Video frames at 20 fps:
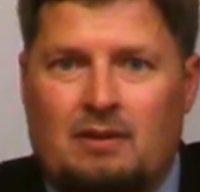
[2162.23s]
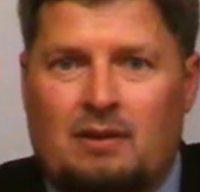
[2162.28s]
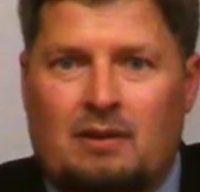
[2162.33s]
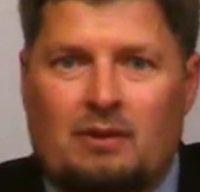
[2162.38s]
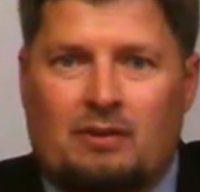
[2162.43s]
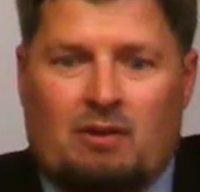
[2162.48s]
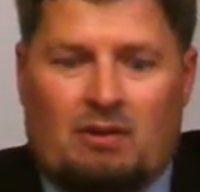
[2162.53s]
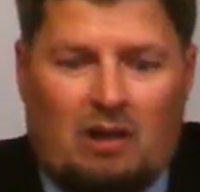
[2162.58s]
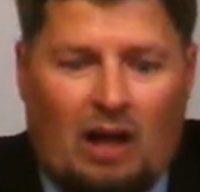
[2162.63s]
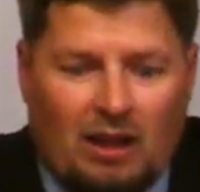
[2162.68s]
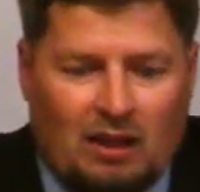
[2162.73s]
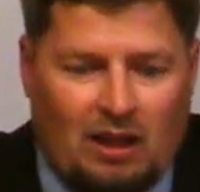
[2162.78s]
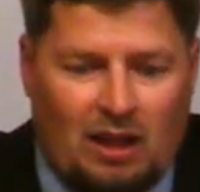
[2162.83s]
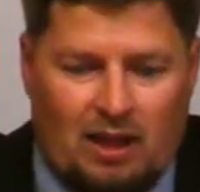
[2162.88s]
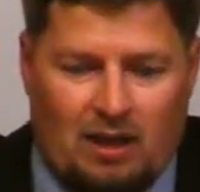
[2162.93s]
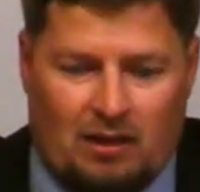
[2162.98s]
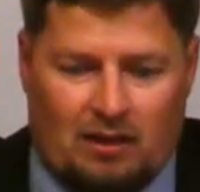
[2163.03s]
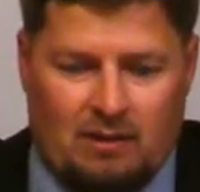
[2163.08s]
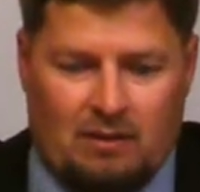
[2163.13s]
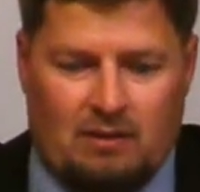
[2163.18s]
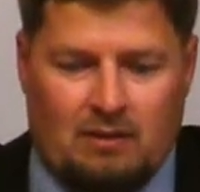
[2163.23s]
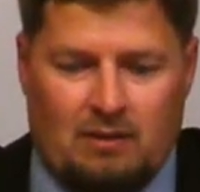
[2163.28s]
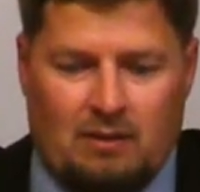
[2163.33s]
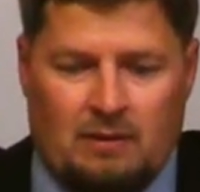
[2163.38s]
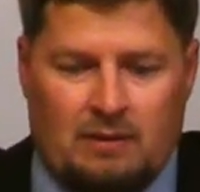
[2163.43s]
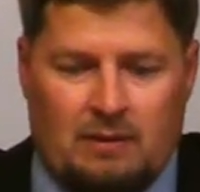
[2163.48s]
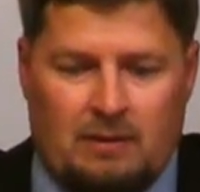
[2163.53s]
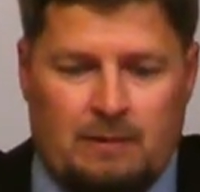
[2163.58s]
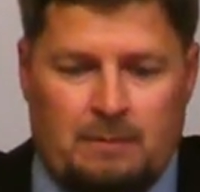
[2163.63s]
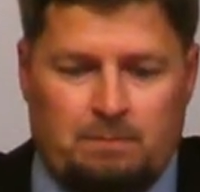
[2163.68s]
They're nothing.
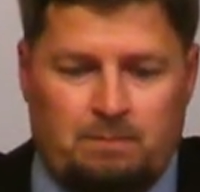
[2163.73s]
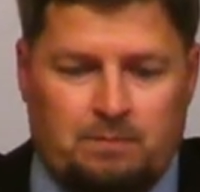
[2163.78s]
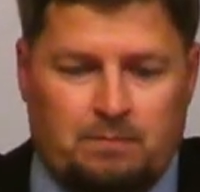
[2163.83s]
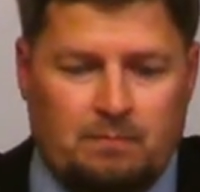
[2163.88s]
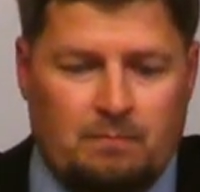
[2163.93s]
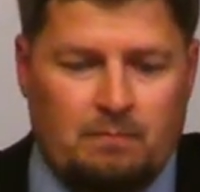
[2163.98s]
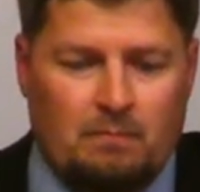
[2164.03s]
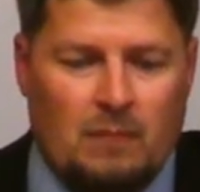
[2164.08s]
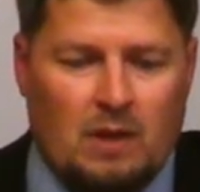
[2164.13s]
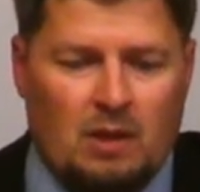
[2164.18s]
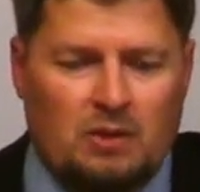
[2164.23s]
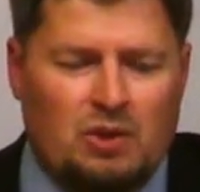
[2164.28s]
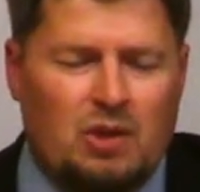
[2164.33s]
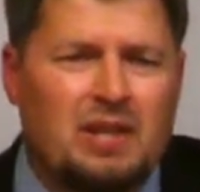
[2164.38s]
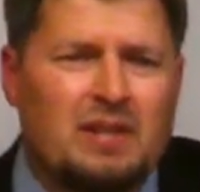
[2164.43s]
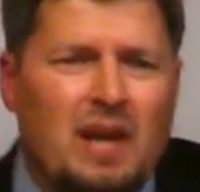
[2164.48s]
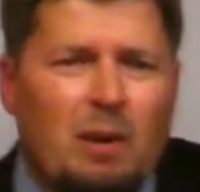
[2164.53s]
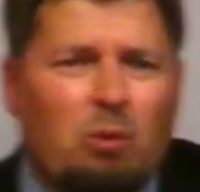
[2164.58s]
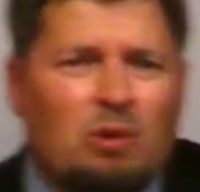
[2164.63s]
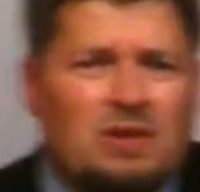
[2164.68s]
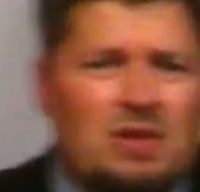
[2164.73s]
So you say, what's